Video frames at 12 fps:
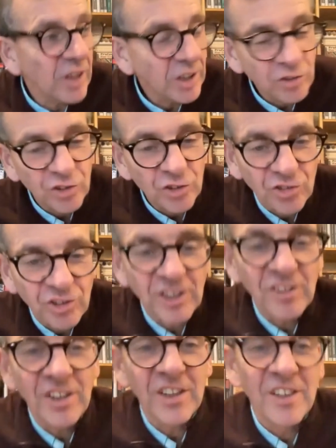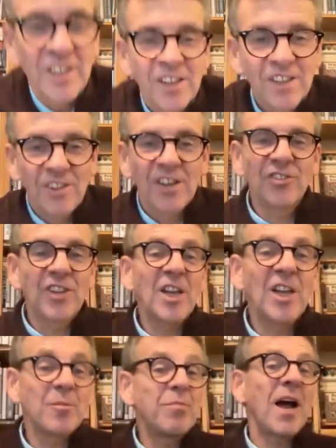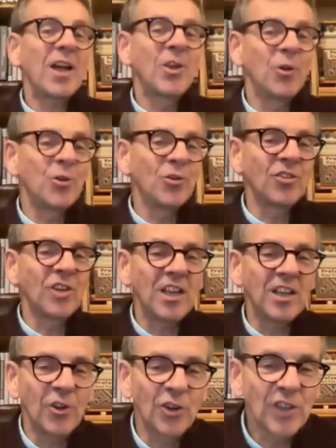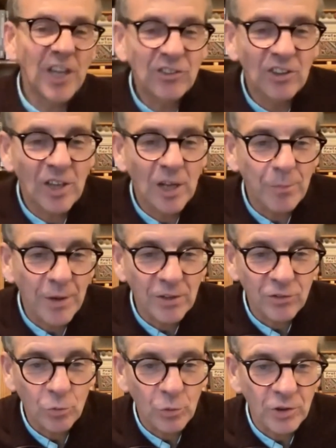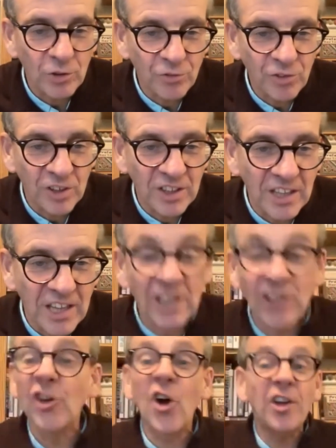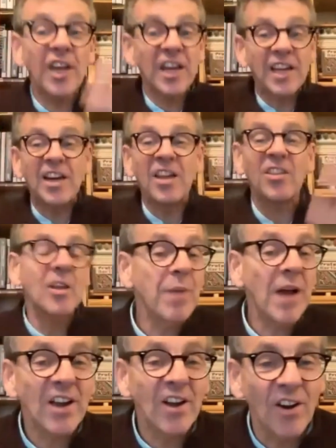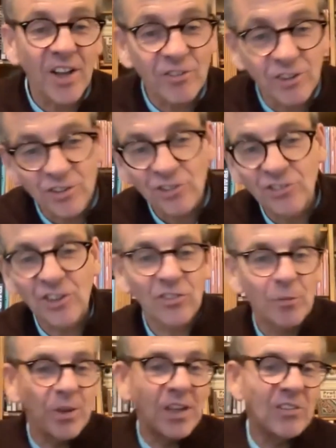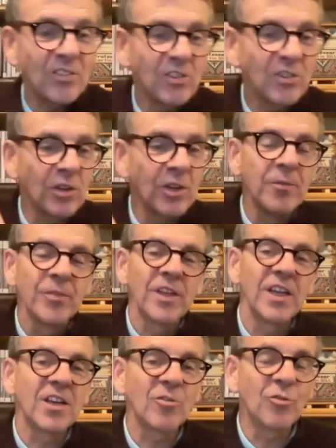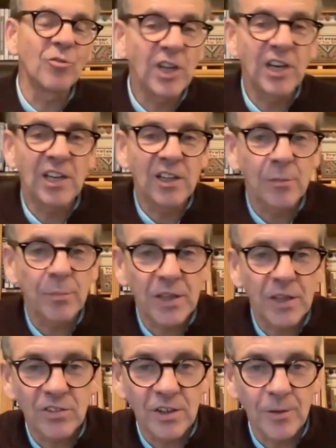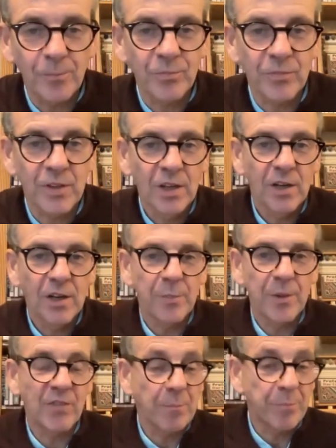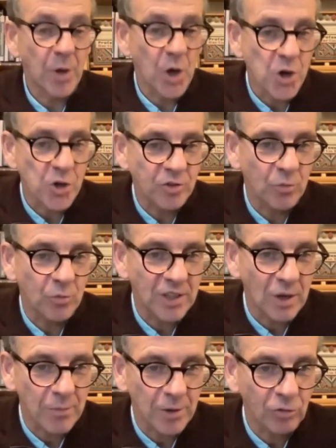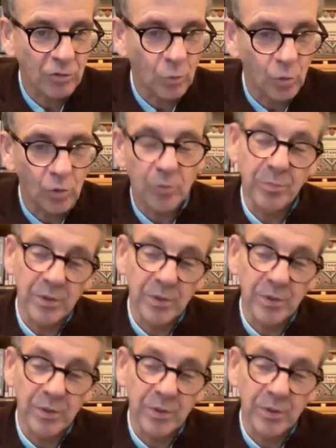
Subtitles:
I can just see standing back, you can say that on a day-to-day basis when you're filling it in, and you're not getting anything back either. It just disappears into, you can feel a little bit, a bit of a burden without much reward.